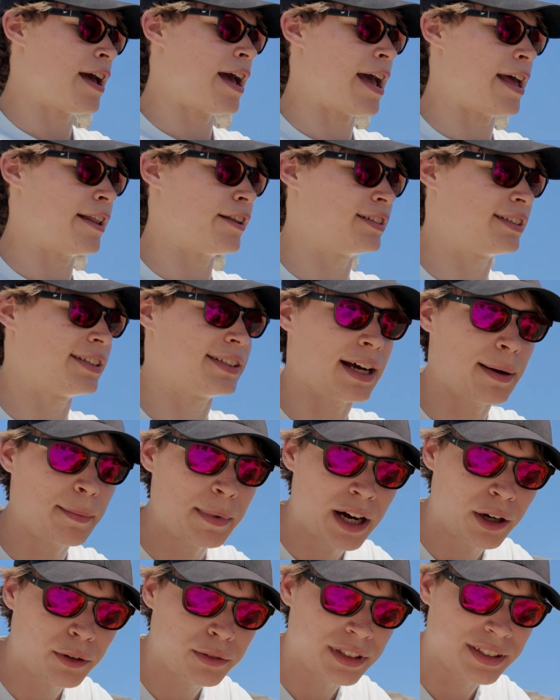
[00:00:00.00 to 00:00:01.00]
And
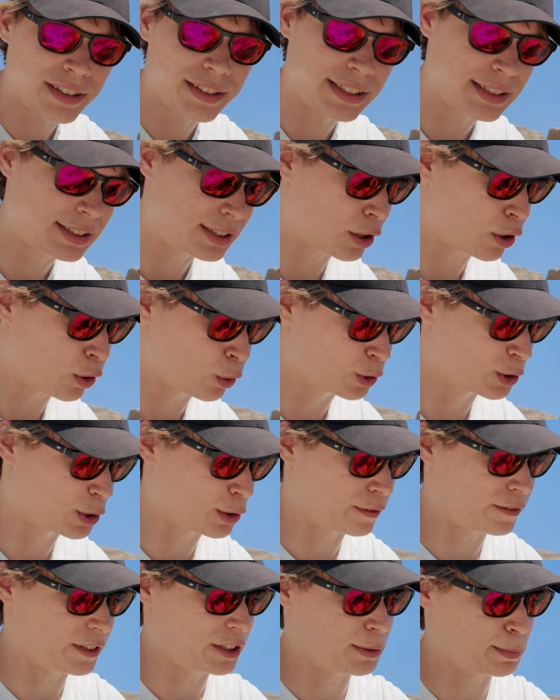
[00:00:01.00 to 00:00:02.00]
somehow this
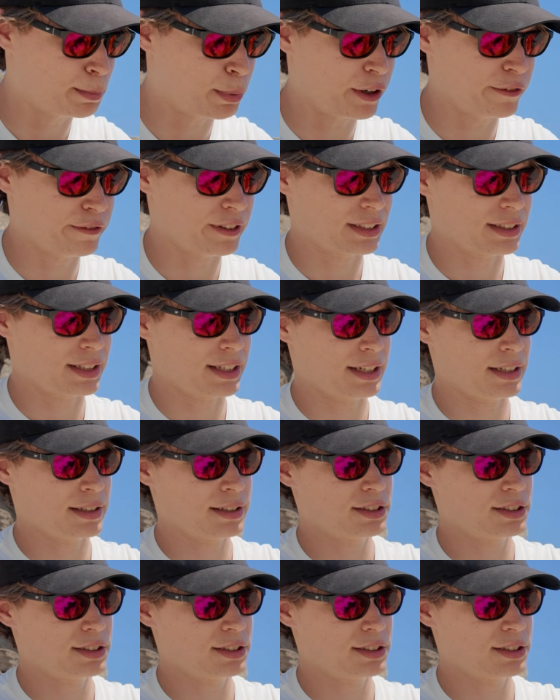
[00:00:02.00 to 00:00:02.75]
also fits perfectly.